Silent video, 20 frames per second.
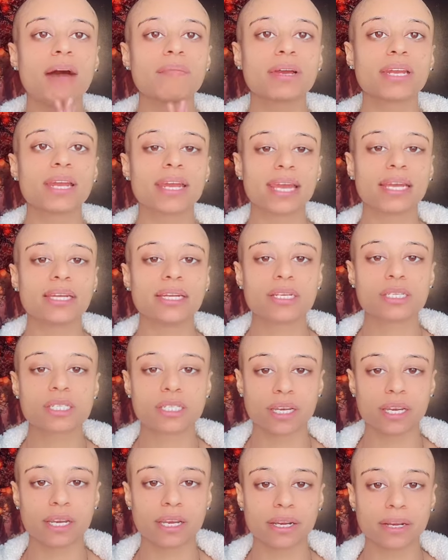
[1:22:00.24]
I'm gonna end
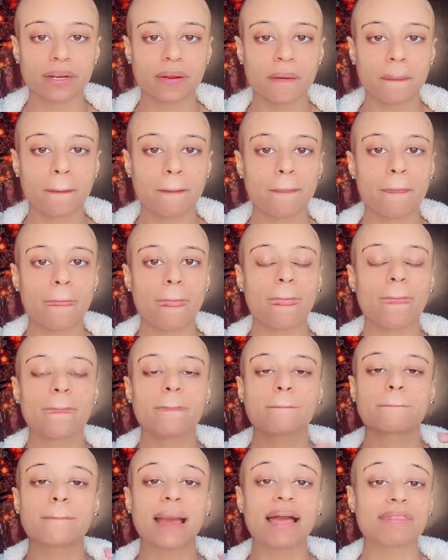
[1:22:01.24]
this here.
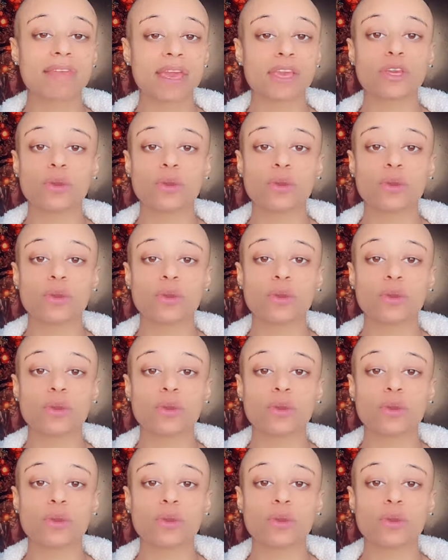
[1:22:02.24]
I